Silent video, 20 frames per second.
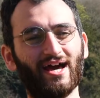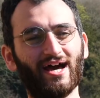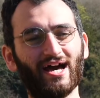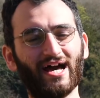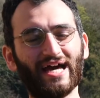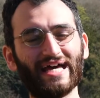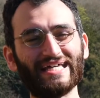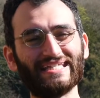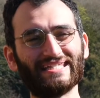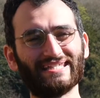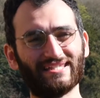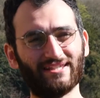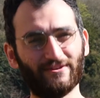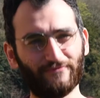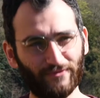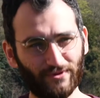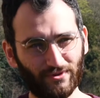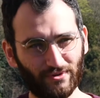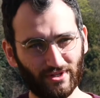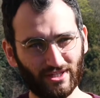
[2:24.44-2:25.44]
uh, it's
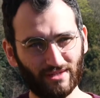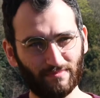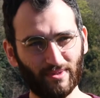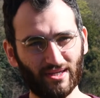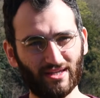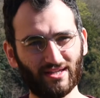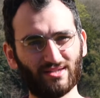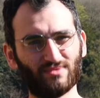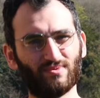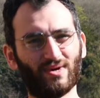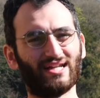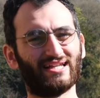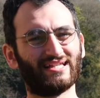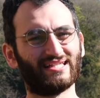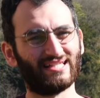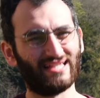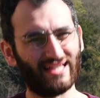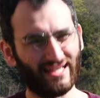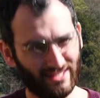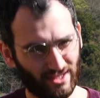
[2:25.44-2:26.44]
difficult because while
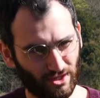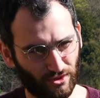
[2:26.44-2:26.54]
it's less